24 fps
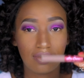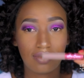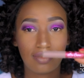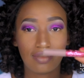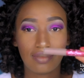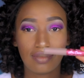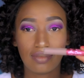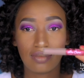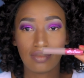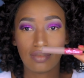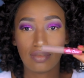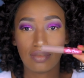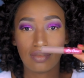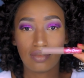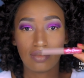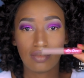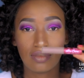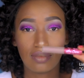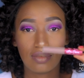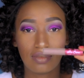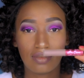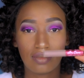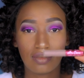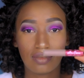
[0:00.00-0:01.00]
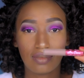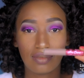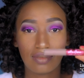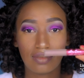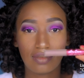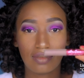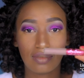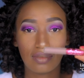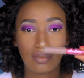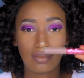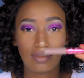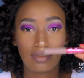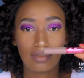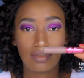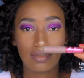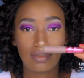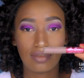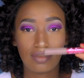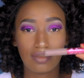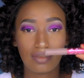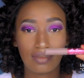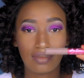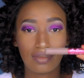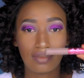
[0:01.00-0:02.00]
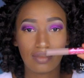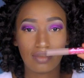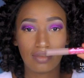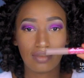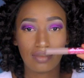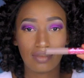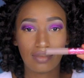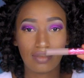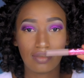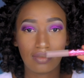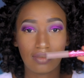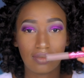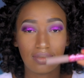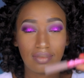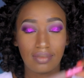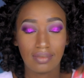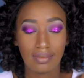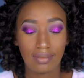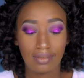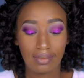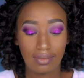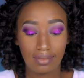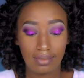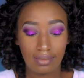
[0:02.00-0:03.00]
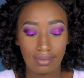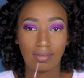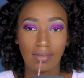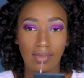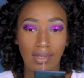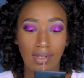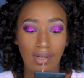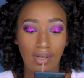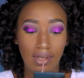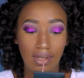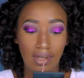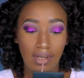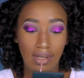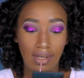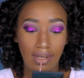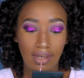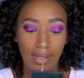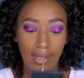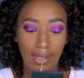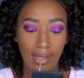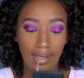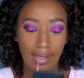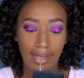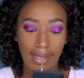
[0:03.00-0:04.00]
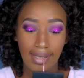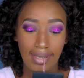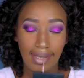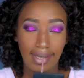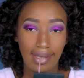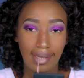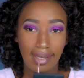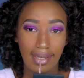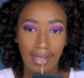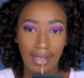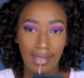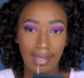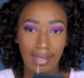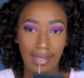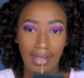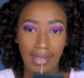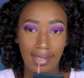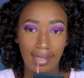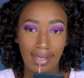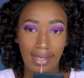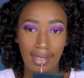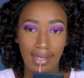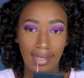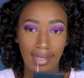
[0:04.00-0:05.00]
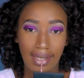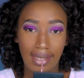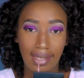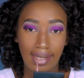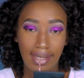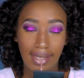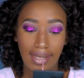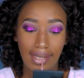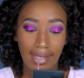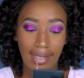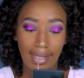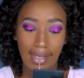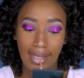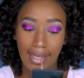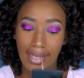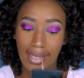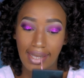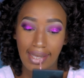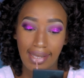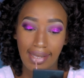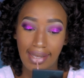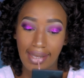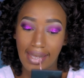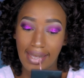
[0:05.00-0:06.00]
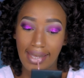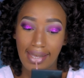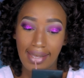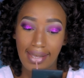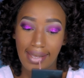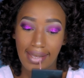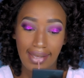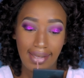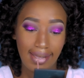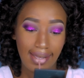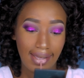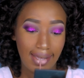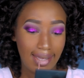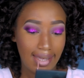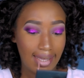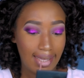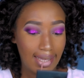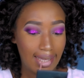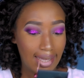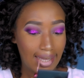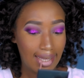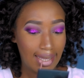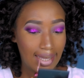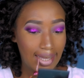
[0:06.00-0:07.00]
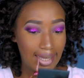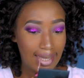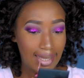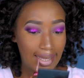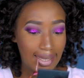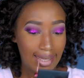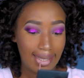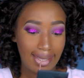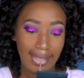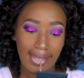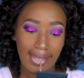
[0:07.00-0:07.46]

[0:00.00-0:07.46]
And next is my Lime Crime lipstick in Cashmere. It's like a nude lipstick. It is actually a nude lipstick.